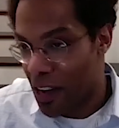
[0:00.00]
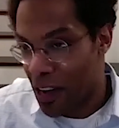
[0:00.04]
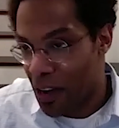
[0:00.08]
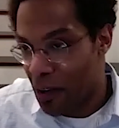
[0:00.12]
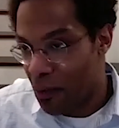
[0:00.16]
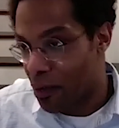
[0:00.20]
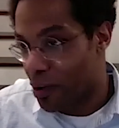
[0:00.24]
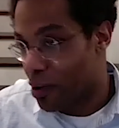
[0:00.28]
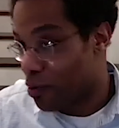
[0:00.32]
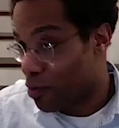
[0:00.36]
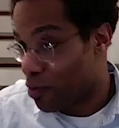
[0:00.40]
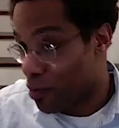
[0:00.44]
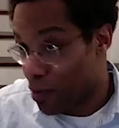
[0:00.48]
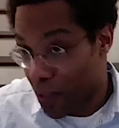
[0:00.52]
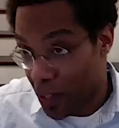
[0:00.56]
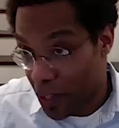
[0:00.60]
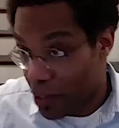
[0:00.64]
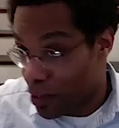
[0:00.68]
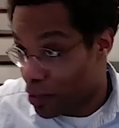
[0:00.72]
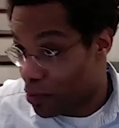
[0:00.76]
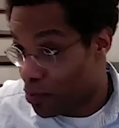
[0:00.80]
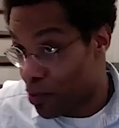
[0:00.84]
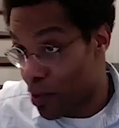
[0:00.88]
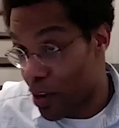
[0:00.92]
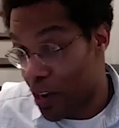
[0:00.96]
we had a really
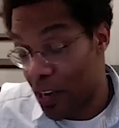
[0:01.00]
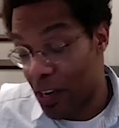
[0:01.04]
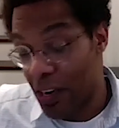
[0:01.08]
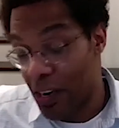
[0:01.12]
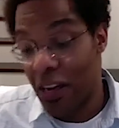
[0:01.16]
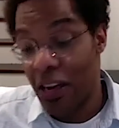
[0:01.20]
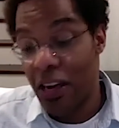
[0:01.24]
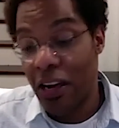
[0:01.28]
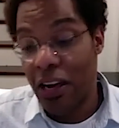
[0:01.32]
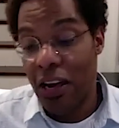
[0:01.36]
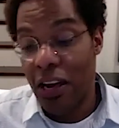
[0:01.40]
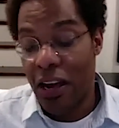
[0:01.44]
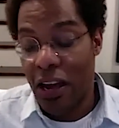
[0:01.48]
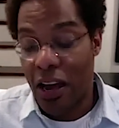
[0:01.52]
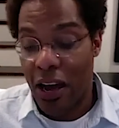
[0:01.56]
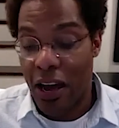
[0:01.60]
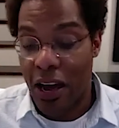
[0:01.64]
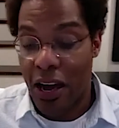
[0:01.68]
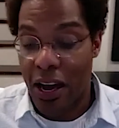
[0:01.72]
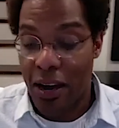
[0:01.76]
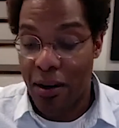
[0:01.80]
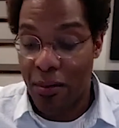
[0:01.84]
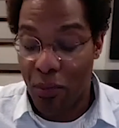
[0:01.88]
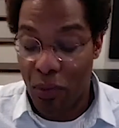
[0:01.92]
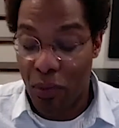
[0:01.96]
good run
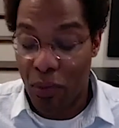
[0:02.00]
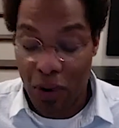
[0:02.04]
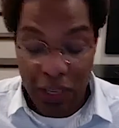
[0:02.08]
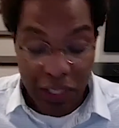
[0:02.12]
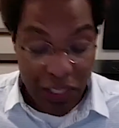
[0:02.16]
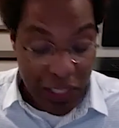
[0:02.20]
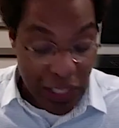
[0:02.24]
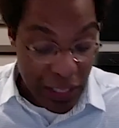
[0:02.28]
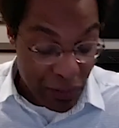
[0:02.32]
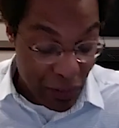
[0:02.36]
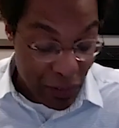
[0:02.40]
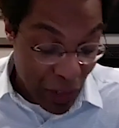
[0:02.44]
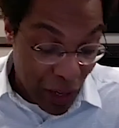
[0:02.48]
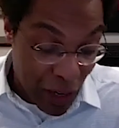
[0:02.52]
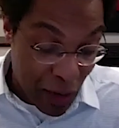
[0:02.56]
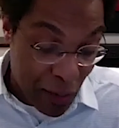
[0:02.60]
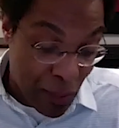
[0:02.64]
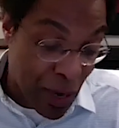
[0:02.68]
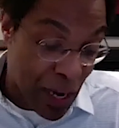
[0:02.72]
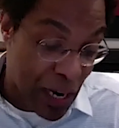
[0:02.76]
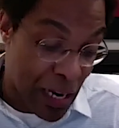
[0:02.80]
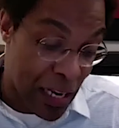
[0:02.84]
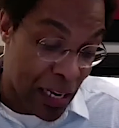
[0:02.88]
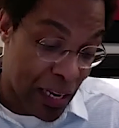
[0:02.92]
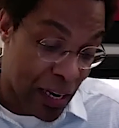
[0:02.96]
where I saved a lot of
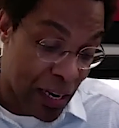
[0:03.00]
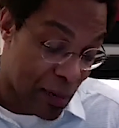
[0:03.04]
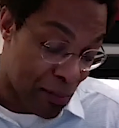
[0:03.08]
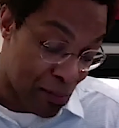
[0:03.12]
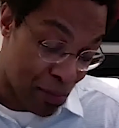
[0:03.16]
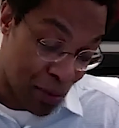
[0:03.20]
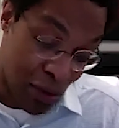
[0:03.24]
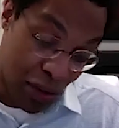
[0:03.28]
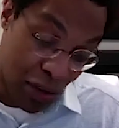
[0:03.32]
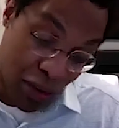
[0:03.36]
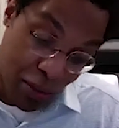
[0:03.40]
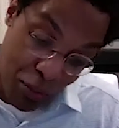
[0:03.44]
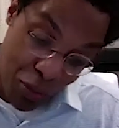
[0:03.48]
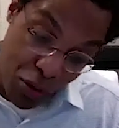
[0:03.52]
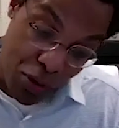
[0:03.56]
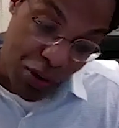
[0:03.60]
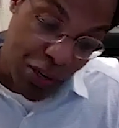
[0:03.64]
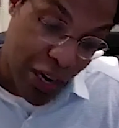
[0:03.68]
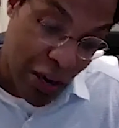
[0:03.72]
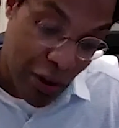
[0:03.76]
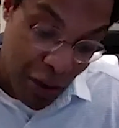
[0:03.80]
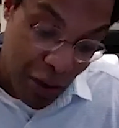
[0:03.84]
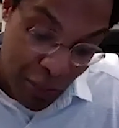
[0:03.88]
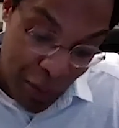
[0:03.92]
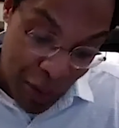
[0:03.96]
money and I put a lot more
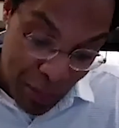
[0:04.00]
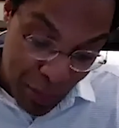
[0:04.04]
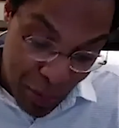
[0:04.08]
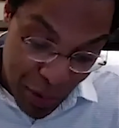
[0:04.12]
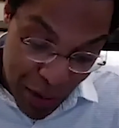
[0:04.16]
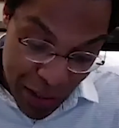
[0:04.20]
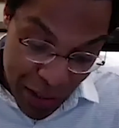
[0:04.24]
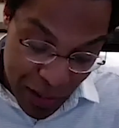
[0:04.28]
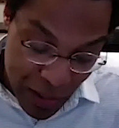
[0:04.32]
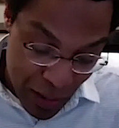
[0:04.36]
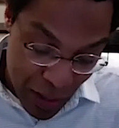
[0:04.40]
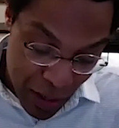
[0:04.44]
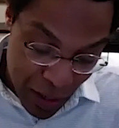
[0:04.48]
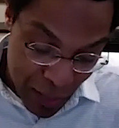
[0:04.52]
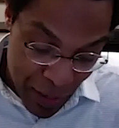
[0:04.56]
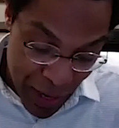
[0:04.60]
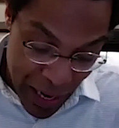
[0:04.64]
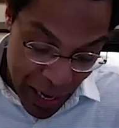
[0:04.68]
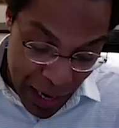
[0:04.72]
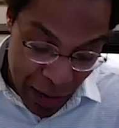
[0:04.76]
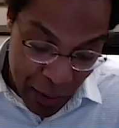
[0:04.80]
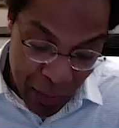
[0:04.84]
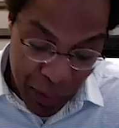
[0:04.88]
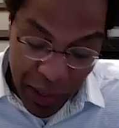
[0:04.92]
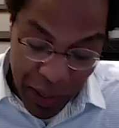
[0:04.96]
down on my
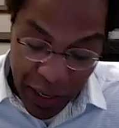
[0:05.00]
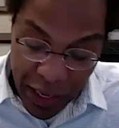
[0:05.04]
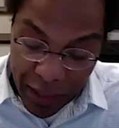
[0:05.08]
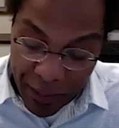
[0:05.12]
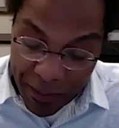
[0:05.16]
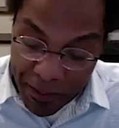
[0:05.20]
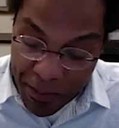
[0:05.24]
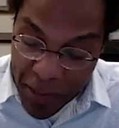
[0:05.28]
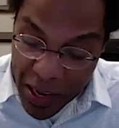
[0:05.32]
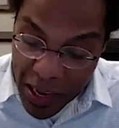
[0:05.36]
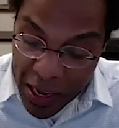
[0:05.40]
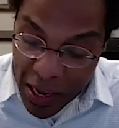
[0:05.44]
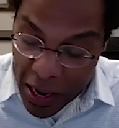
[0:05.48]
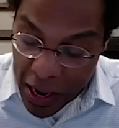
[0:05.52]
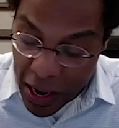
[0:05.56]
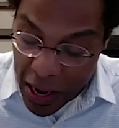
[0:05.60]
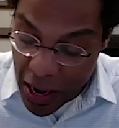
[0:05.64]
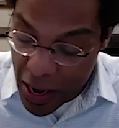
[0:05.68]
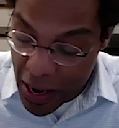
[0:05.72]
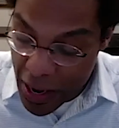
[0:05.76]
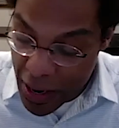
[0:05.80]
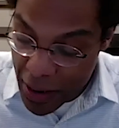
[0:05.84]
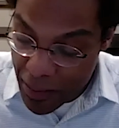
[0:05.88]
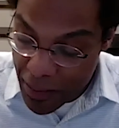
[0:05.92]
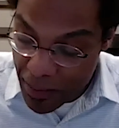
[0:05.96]
equity
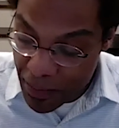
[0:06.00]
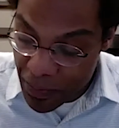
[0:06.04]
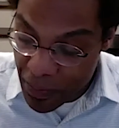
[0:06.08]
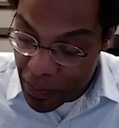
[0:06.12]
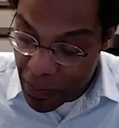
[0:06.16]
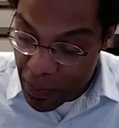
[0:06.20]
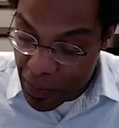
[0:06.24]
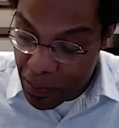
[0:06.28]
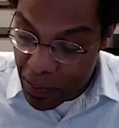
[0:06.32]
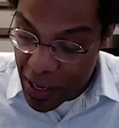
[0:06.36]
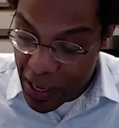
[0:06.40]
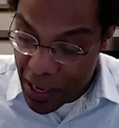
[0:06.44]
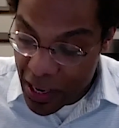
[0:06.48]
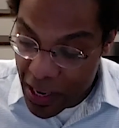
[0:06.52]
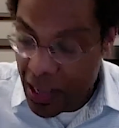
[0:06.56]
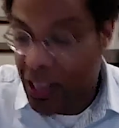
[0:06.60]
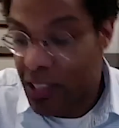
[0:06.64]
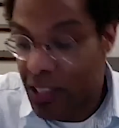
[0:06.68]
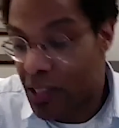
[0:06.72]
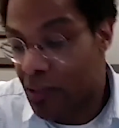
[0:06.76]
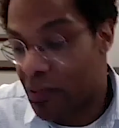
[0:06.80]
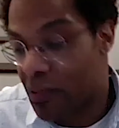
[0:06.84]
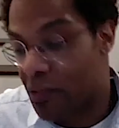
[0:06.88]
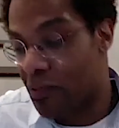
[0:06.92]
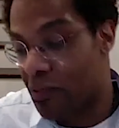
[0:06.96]

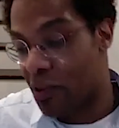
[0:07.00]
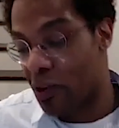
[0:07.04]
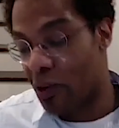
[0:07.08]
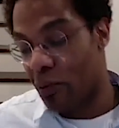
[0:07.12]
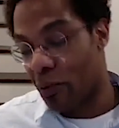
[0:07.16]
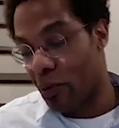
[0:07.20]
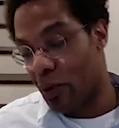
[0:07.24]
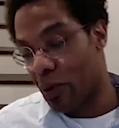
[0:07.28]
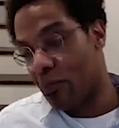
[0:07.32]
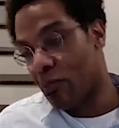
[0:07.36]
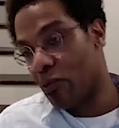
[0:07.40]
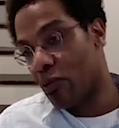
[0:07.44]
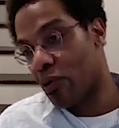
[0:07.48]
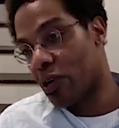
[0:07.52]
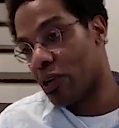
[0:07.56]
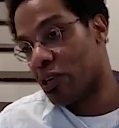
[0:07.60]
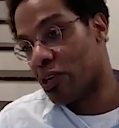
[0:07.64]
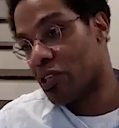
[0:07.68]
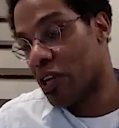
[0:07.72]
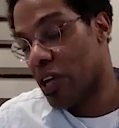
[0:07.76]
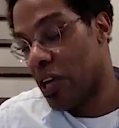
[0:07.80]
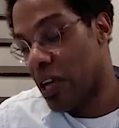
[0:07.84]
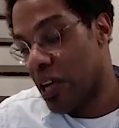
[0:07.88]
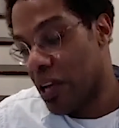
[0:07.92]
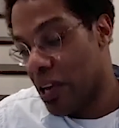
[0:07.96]
because of the variable rate
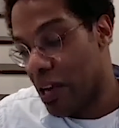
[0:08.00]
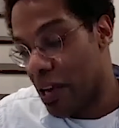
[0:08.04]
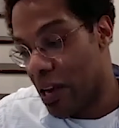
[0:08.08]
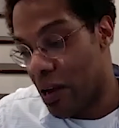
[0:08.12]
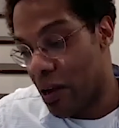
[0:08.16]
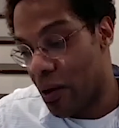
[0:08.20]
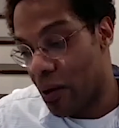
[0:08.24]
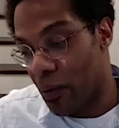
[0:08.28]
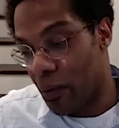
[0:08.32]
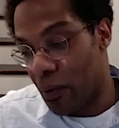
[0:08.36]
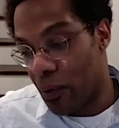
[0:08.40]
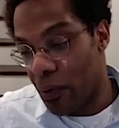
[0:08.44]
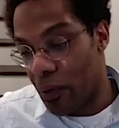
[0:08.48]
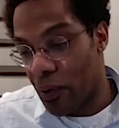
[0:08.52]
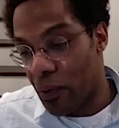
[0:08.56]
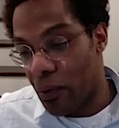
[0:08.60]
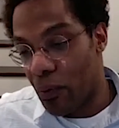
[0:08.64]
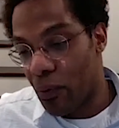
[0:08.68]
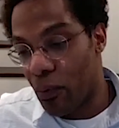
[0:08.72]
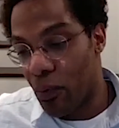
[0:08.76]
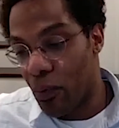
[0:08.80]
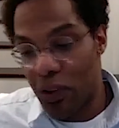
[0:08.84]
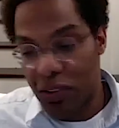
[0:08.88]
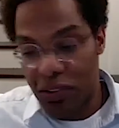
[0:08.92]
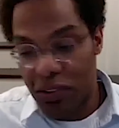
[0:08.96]
mortgage. Now,
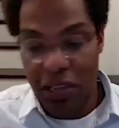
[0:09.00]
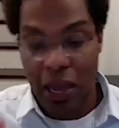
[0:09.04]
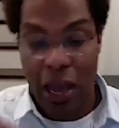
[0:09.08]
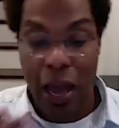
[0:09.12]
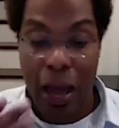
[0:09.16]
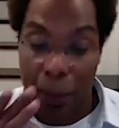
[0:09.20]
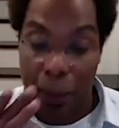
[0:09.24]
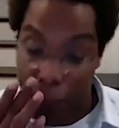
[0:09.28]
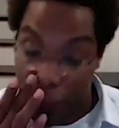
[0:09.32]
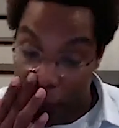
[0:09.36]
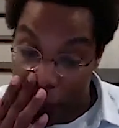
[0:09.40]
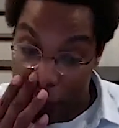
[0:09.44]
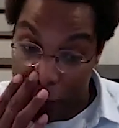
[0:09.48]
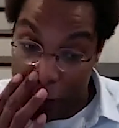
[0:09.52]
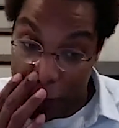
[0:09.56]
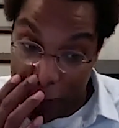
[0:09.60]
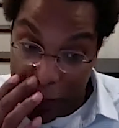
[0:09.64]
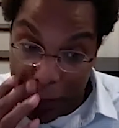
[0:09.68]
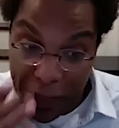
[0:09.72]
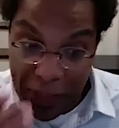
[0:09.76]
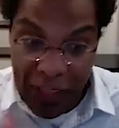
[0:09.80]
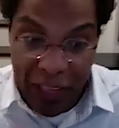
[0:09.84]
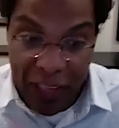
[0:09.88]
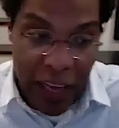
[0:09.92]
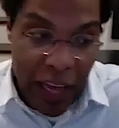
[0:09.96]
what's happened
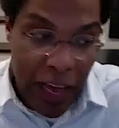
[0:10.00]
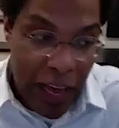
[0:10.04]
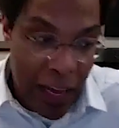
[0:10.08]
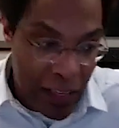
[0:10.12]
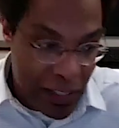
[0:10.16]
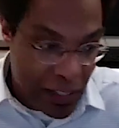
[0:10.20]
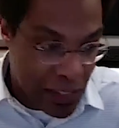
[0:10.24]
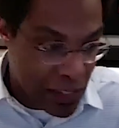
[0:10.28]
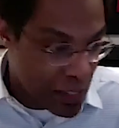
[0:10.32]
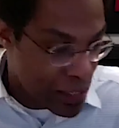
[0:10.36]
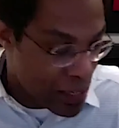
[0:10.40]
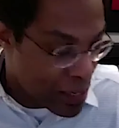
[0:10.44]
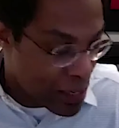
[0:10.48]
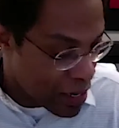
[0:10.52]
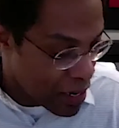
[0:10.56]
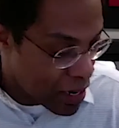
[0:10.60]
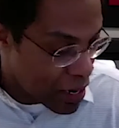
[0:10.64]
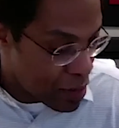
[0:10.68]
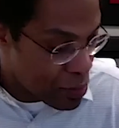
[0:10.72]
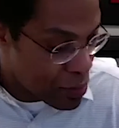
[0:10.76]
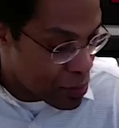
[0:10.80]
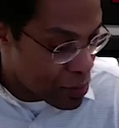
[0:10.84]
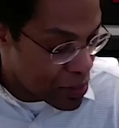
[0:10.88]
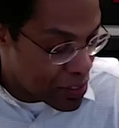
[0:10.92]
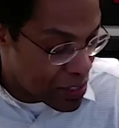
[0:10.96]
in the last, I
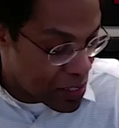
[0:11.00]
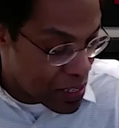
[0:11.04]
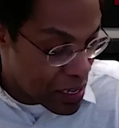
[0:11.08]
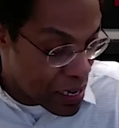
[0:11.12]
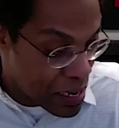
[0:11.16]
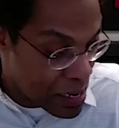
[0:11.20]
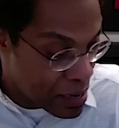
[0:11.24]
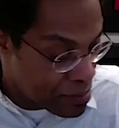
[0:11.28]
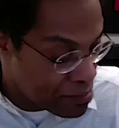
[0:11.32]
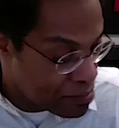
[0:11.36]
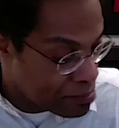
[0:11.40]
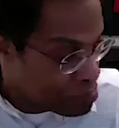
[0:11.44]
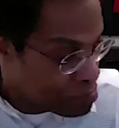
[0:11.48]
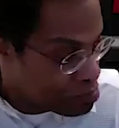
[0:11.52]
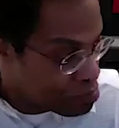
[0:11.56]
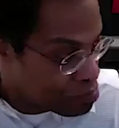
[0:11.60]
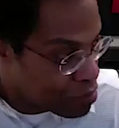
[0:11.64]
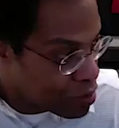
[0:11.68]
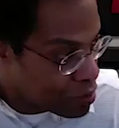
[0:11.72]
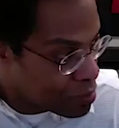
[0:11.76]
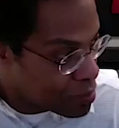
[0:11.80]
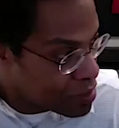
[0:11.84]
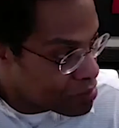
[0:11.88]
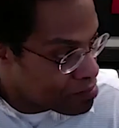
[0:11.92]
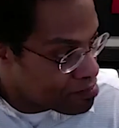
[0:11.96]
would say,
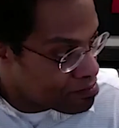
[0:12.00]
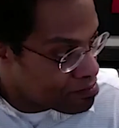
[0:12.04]
probably